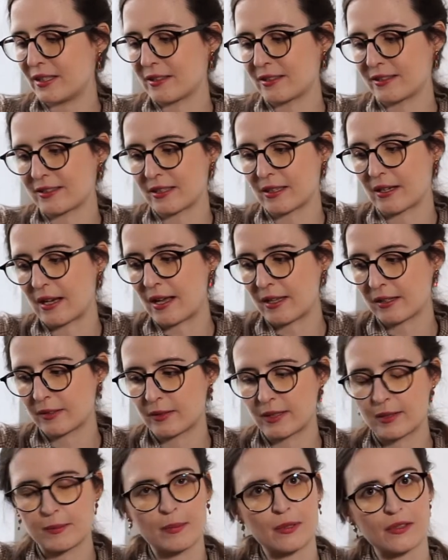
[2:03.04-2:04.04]
it's
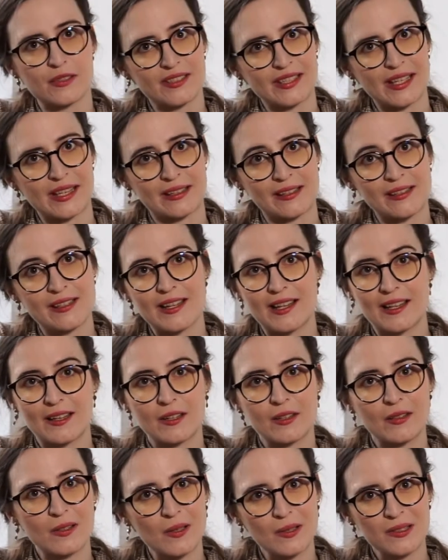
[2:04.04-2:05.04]
100%
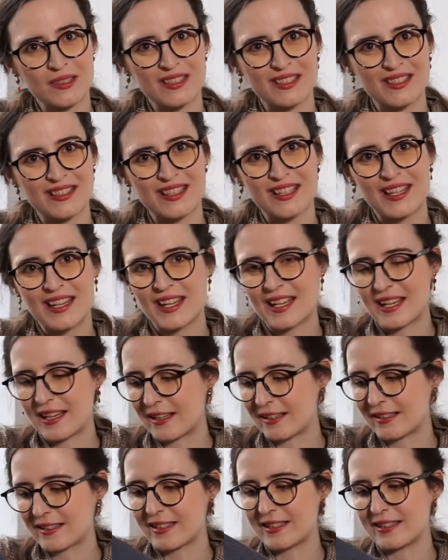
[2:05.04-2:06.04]
cotton
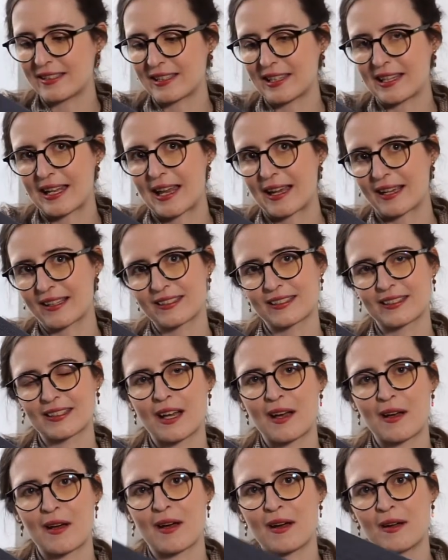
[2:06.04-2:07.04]
and these legs
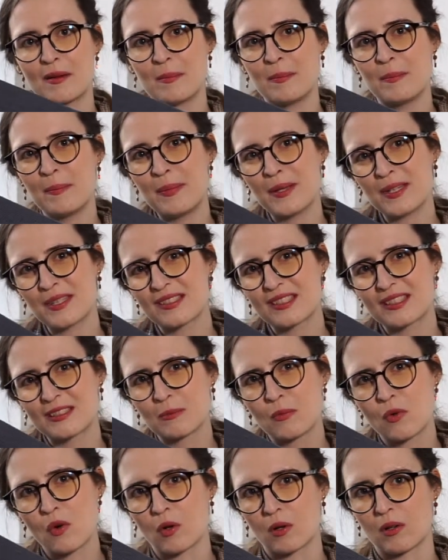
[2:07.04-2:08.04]
are a bit
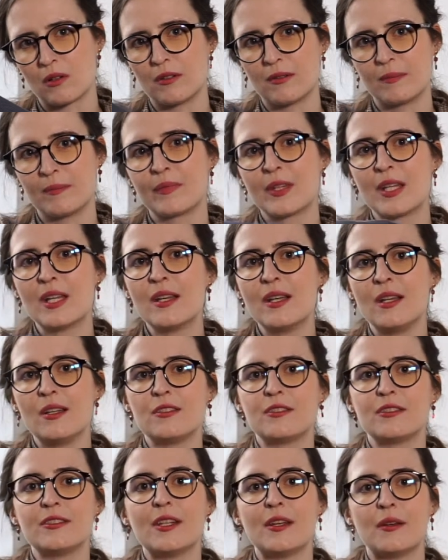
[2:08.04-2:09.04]
smaller.
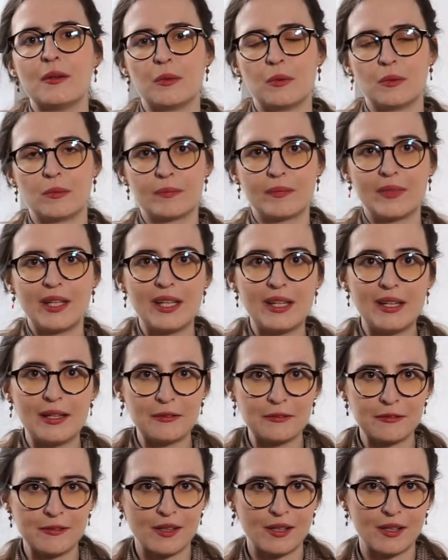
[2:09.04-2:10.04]
So
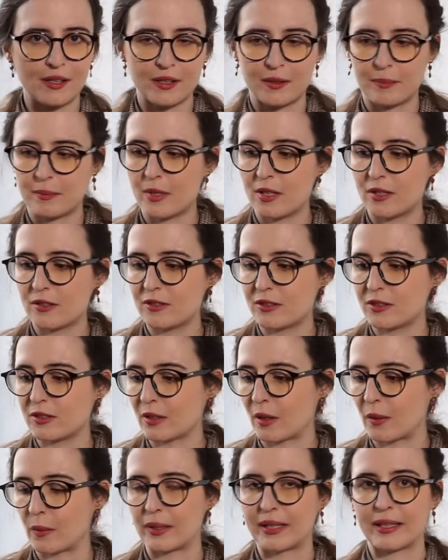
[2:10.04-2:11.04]
if I'm
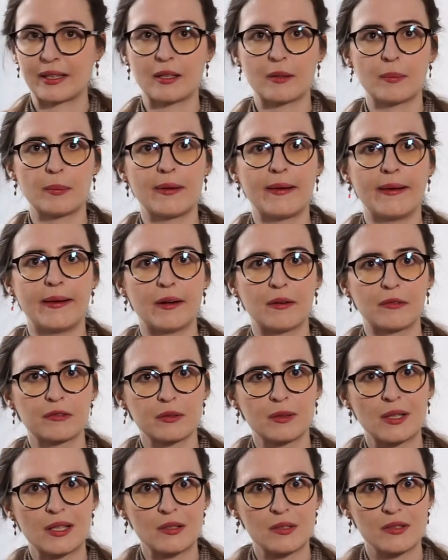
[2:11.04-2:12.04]
sewing a pair of
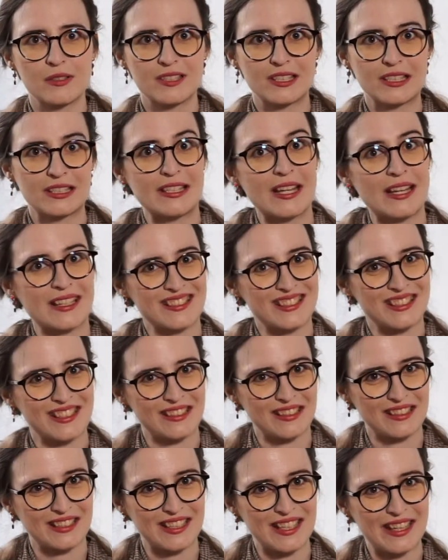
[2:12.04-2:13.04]
trousers next
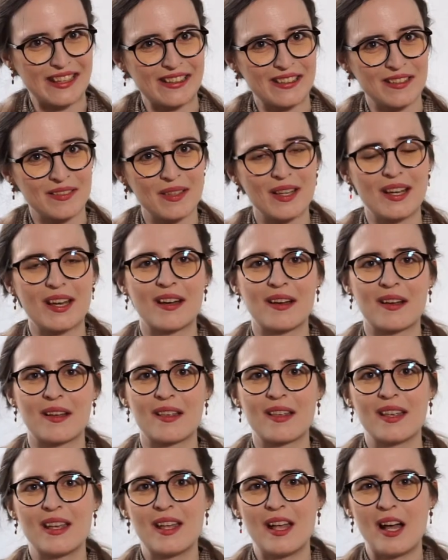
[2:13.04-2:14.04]
year again,
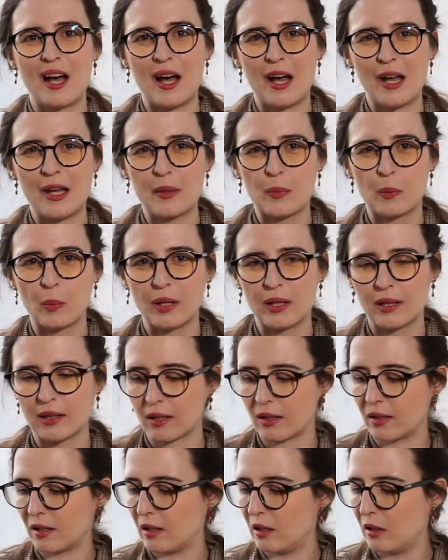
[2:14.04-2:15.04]
I
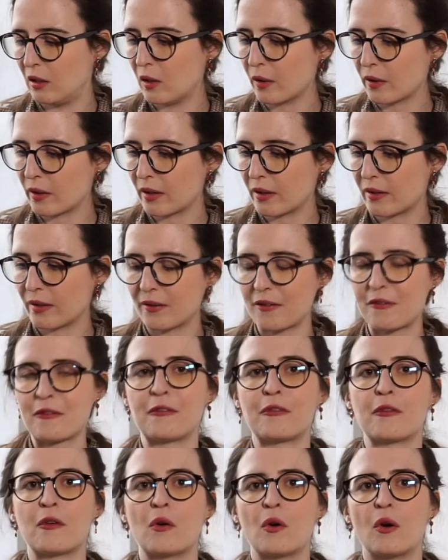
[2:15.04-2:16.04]
will look
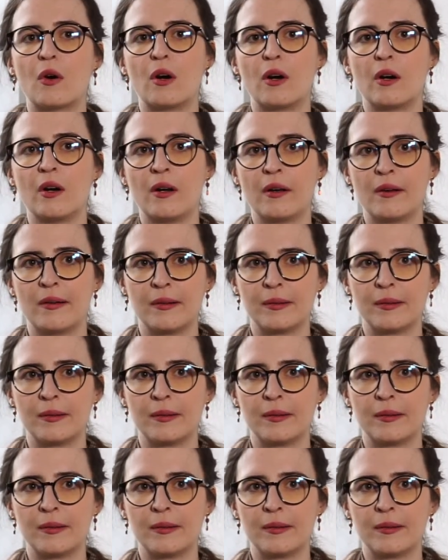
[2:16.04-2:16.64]
for